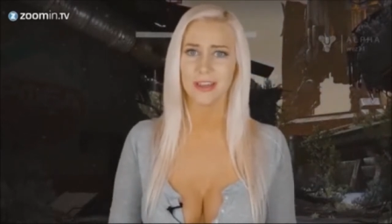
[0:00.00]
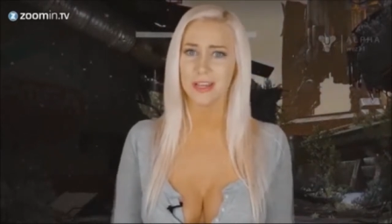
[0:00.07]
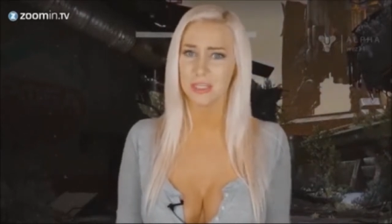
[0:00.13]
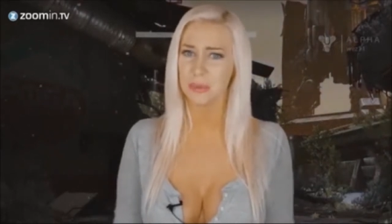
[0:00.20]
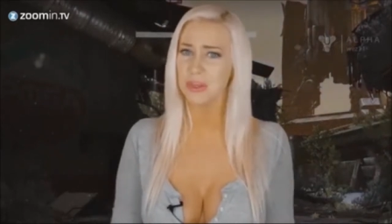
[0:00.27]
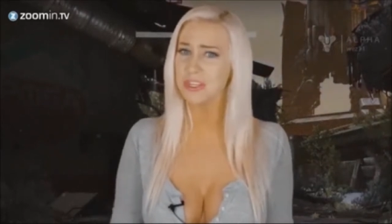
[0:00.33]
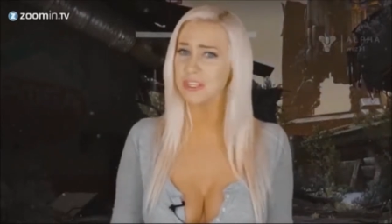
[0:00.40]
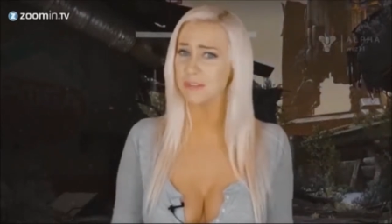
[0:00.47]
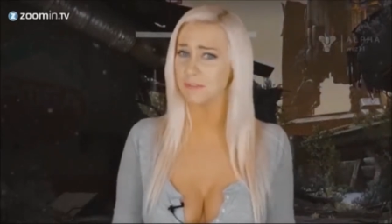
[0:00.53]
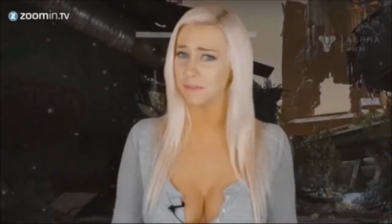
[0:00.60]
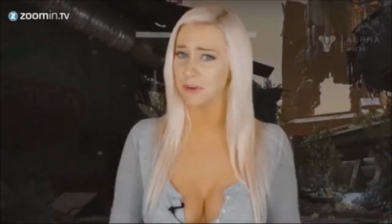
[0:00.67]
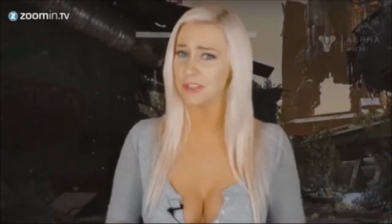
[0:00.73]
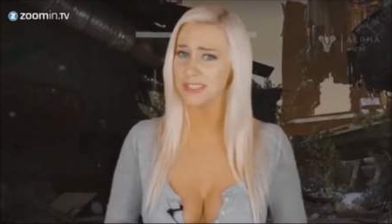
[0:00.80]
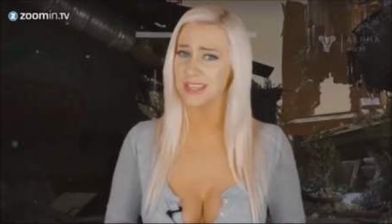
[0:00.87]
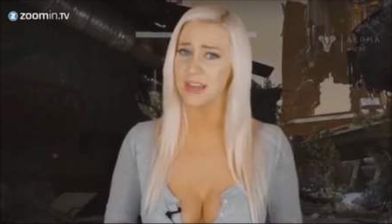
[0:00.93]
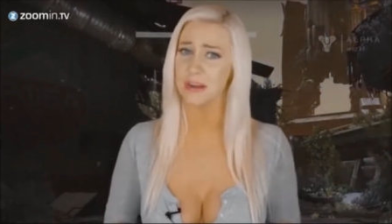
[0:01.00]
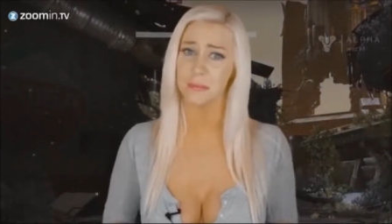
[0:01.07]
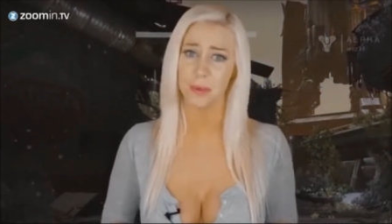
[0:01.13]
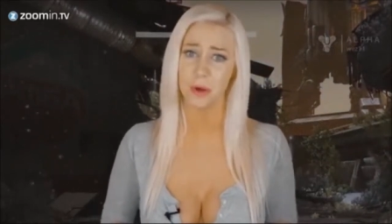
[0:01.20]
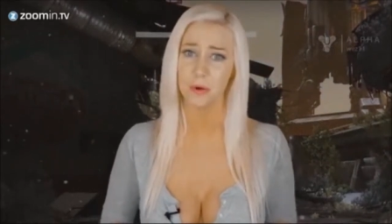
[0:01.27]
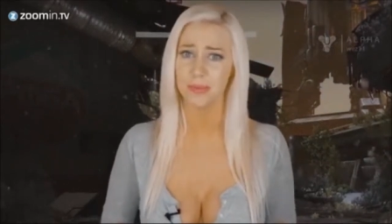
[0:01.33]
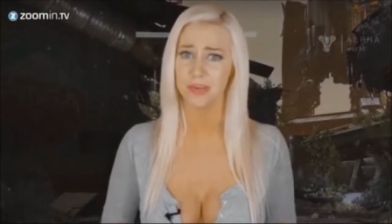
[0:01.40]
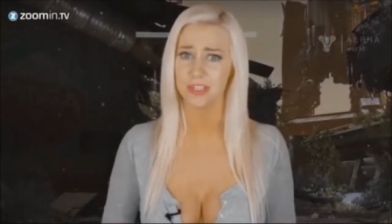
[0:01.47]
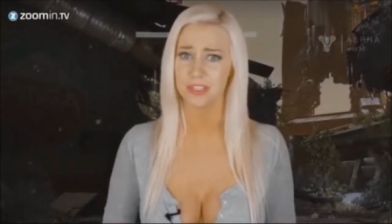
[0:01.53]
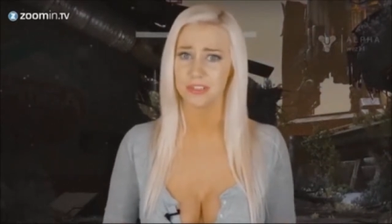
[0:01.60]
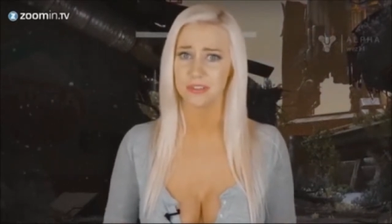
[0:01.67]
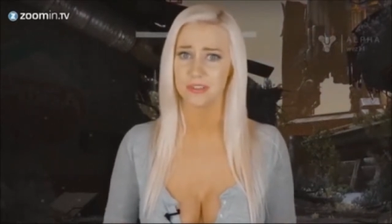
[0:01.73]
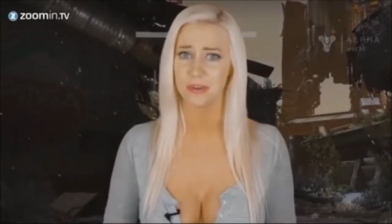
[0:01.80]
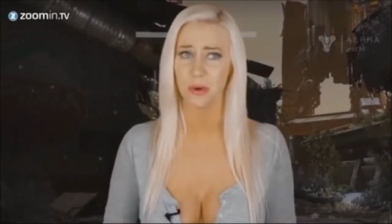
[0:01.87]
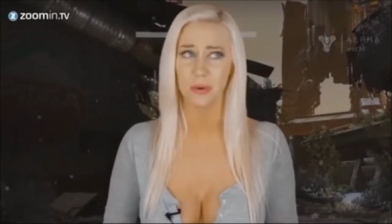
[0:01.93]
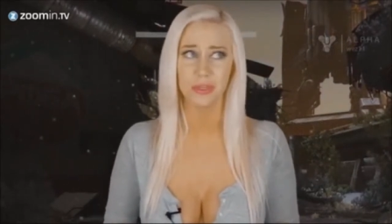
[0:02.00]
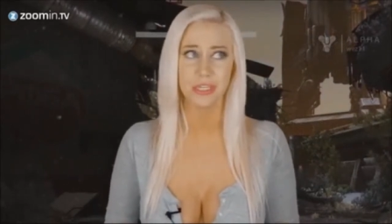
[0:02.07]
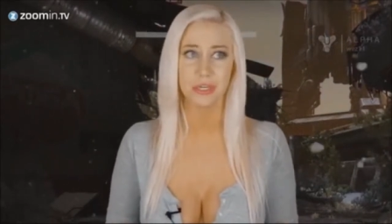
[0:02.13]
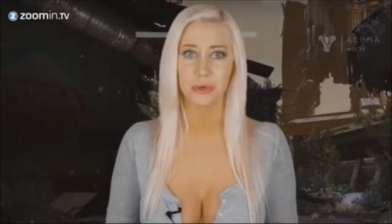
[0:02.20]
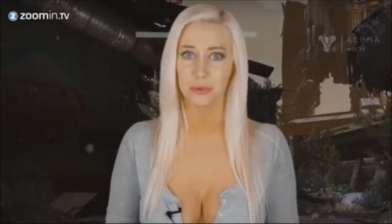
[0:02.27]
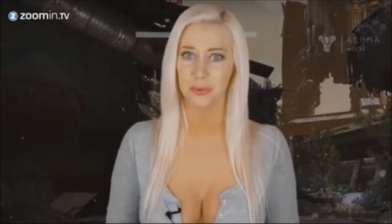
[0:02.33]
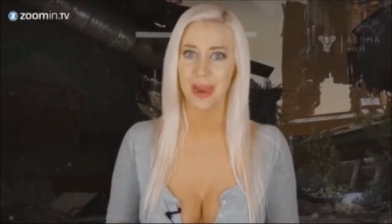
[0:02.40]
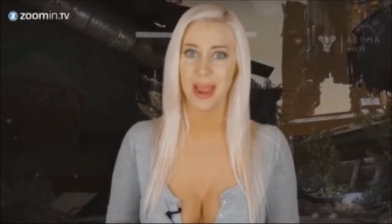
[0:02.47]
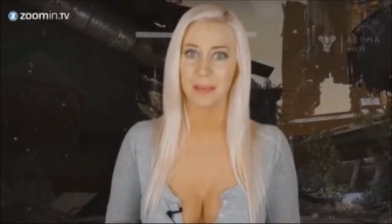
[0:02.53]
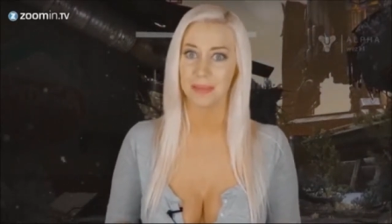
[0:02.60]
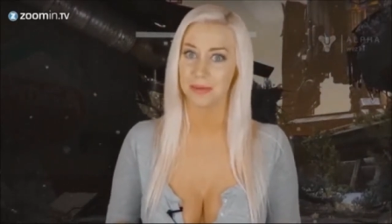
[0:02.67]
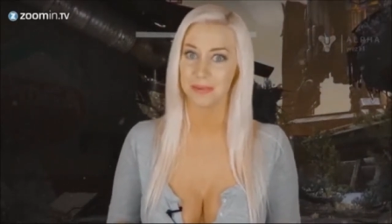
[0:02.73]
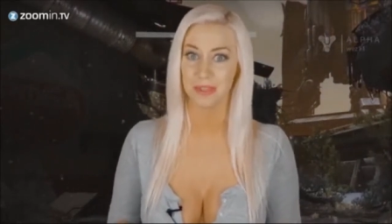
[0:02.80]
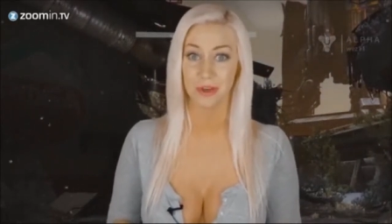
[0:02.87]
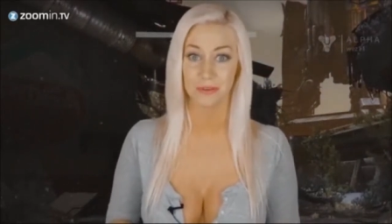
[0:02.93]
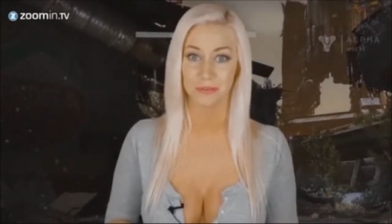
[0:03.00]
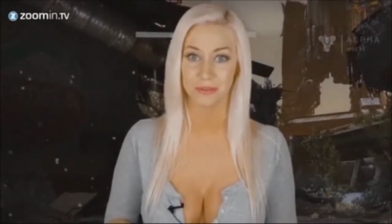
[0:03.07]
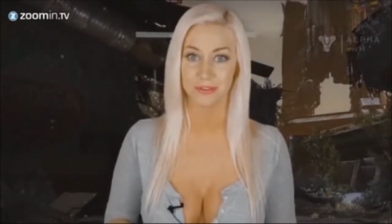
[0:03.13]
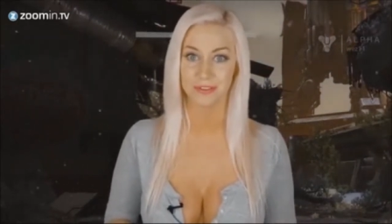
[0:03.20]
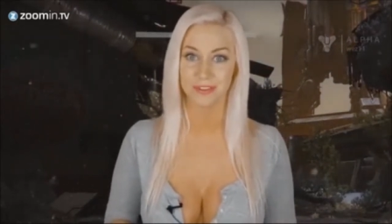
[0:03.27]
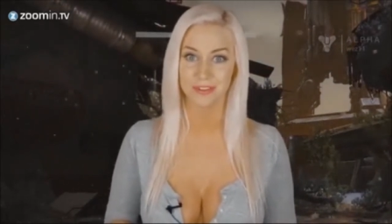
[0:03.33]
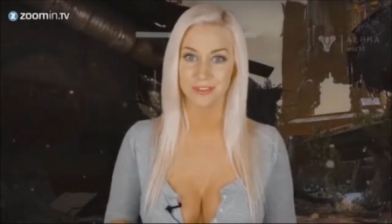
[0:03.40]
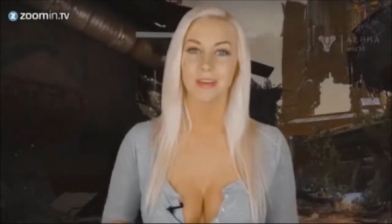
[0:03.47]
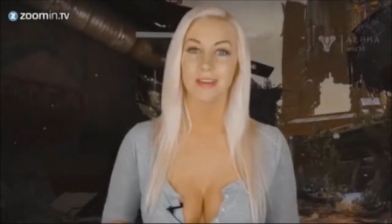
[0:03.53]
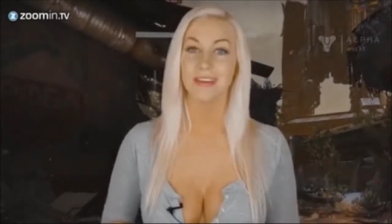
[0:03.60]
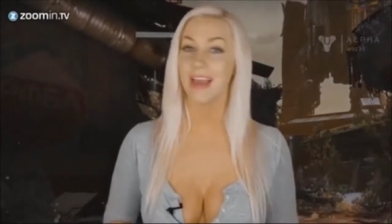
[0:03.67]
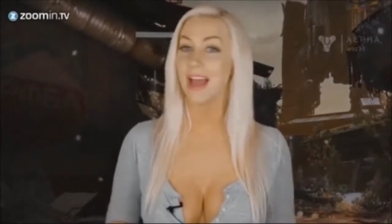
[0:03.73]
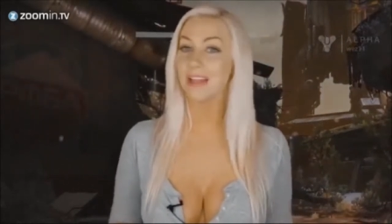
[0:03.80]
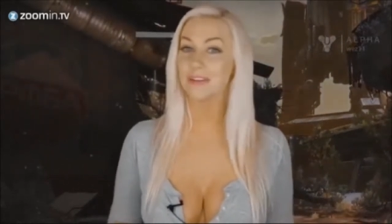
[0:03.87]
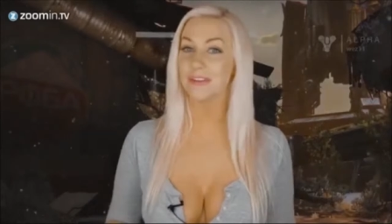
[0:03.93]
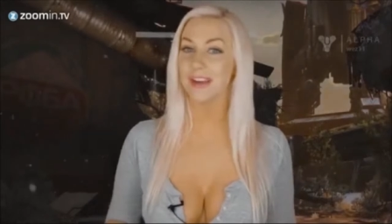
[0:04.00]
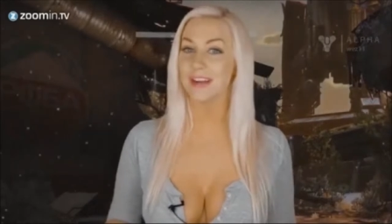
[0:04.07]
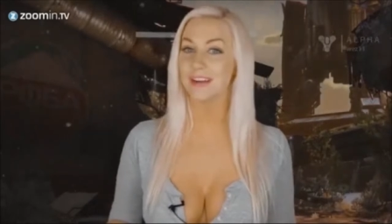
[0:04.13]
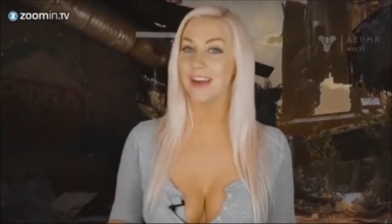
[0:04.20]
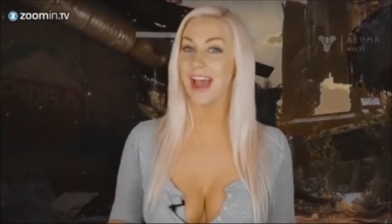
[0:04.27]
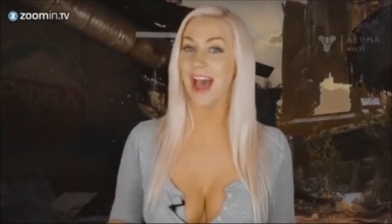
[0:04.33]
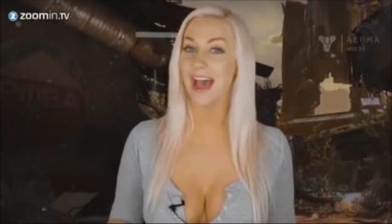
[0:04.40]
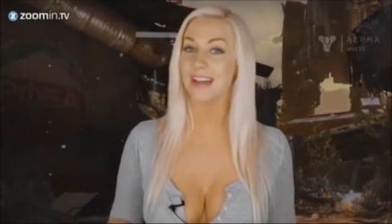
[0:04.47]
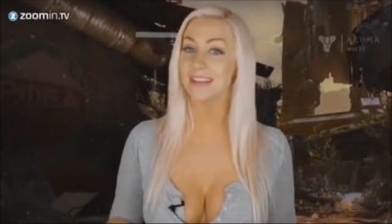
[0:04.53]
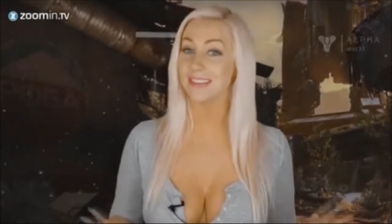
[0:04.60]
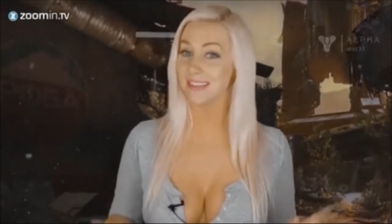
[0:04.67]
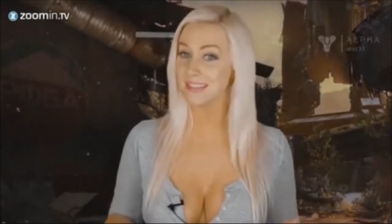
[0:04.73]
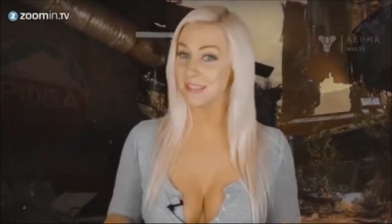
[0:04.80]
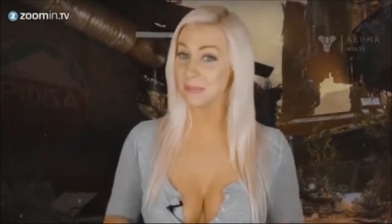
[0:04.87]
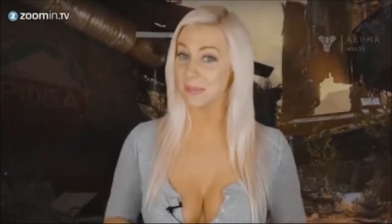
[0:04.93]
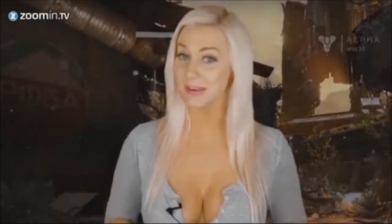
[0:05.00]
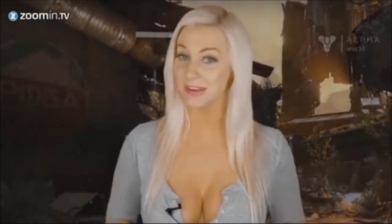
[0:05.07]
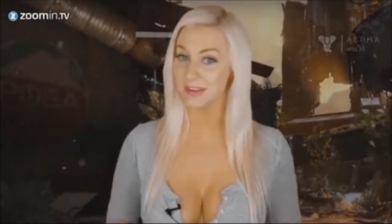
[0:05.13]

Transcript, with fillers: As well as the first set of boat missions. Holy crap, that was awful. Nilerator had this